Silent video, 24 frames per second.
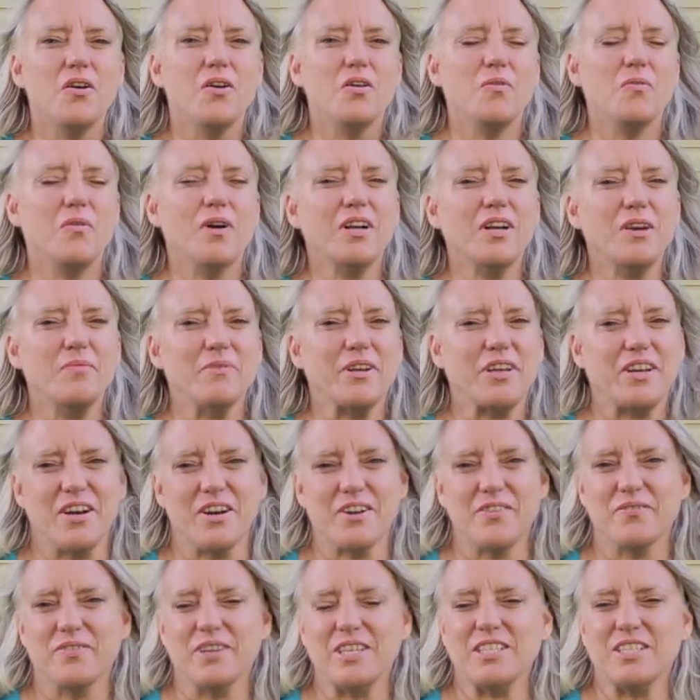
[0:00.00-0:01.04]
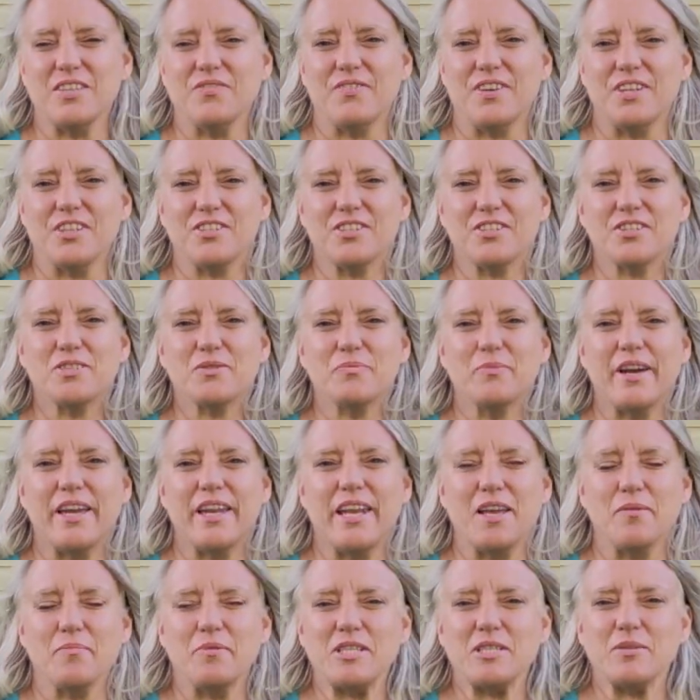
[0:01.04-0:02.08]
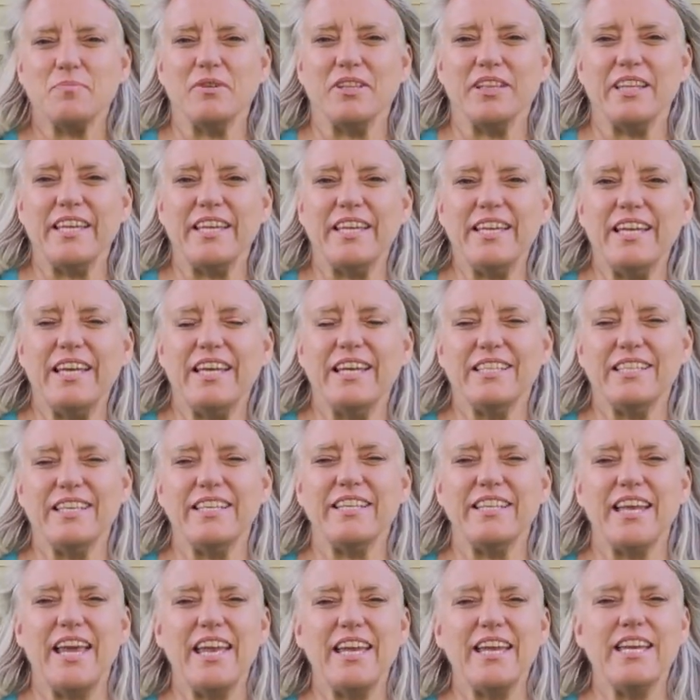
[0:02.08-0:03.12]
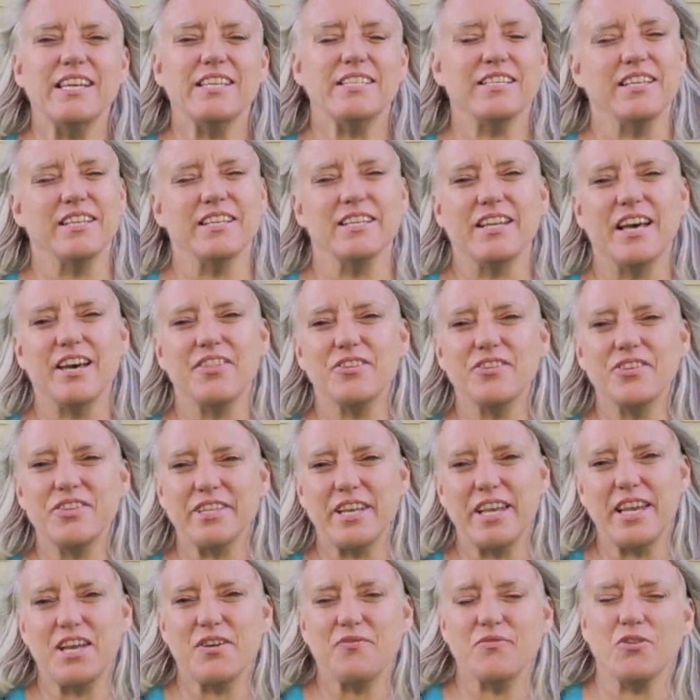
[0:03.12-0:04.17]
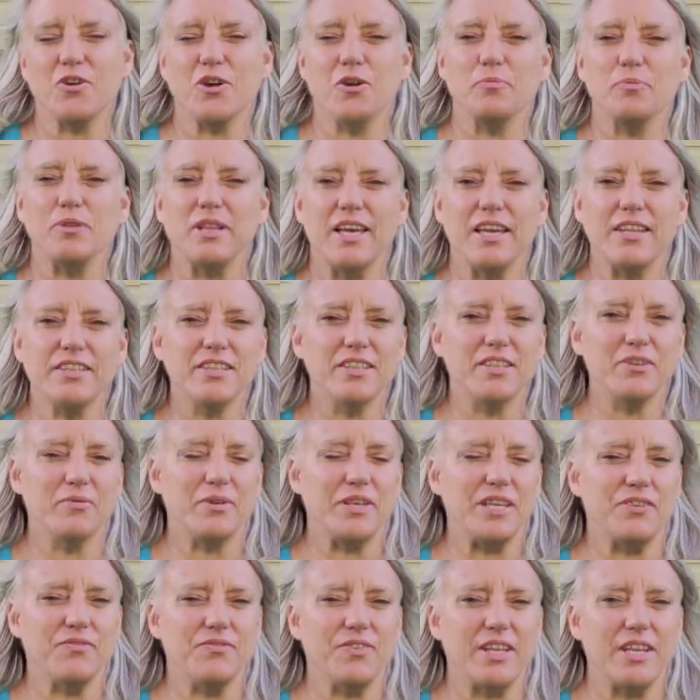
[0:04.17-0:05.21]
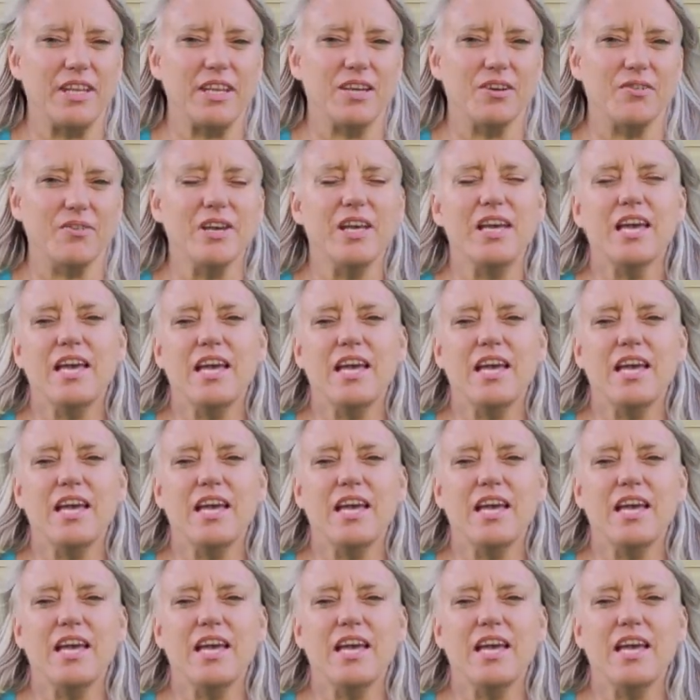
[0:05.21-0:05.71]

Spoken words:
Welcome to Garden-Wise Adventures. My name is Malie, and today is another day for a Plant of the Week video.